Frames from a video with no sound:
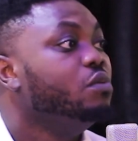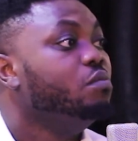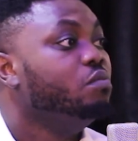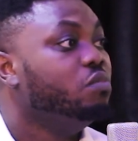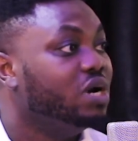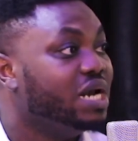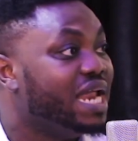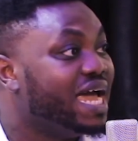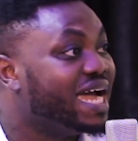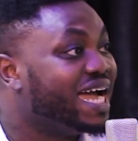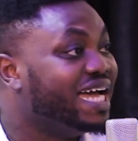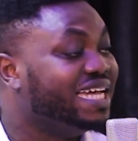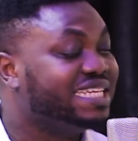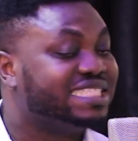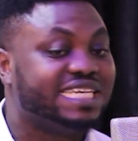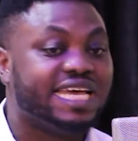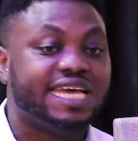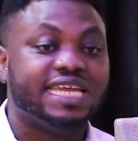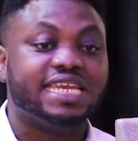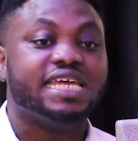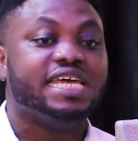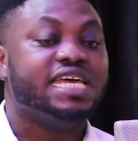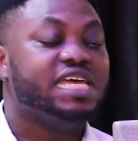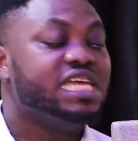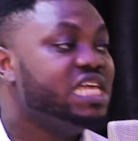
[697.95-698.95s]
But like I
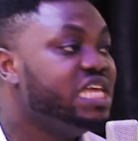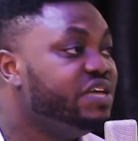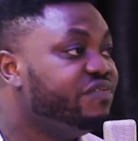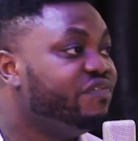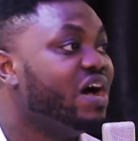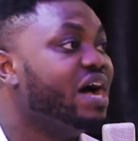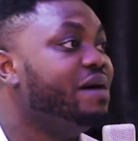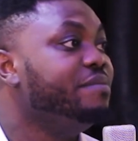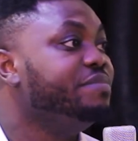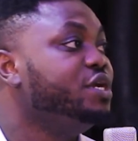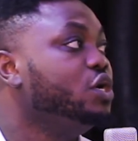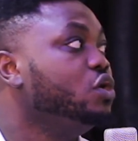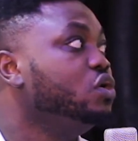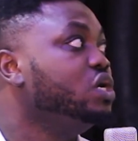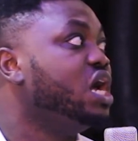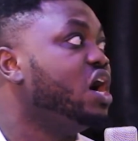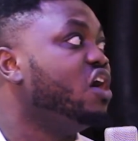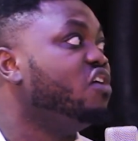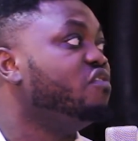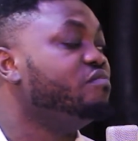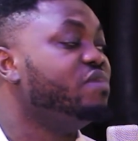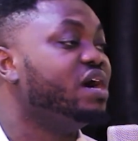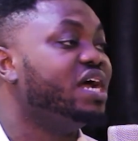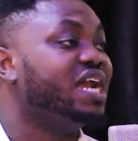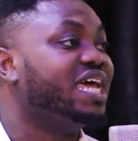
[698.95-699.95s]
said, if I'm the owner
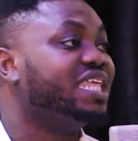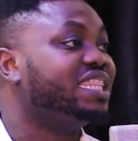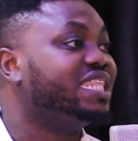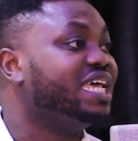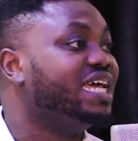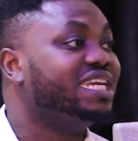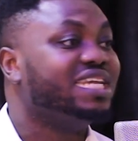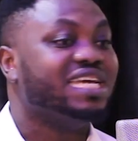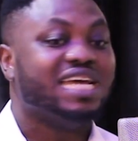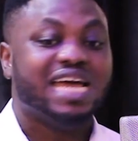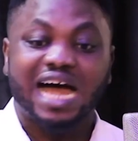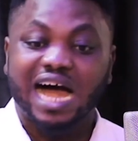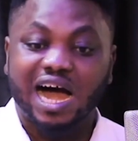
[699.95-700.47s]
of Man United,